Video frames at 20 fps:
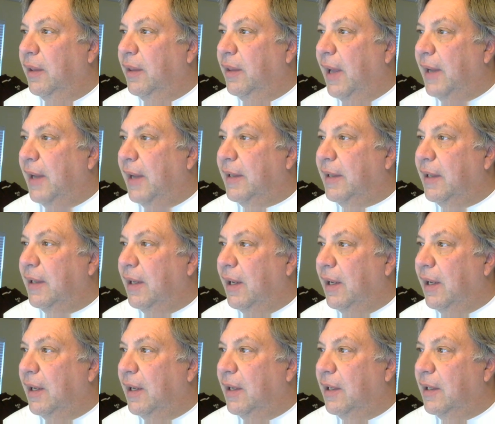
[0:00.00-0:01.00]
that
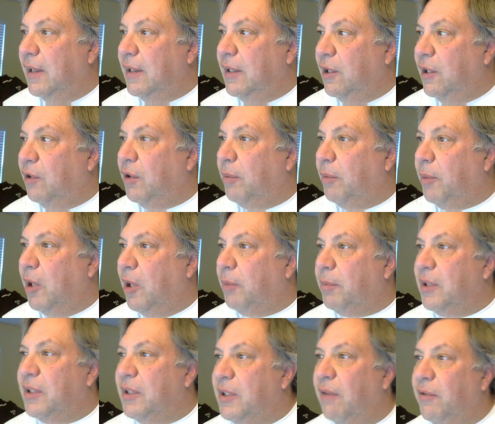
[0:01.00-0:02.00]
the
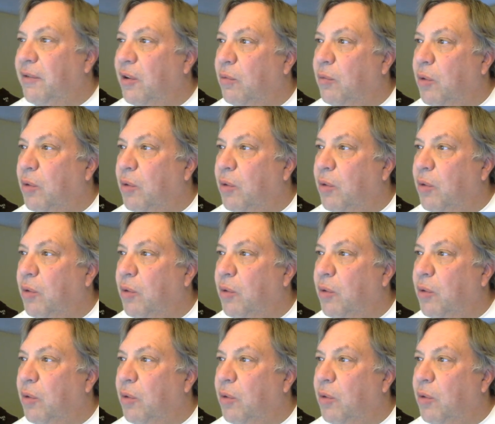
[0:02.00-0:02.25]
purpose of the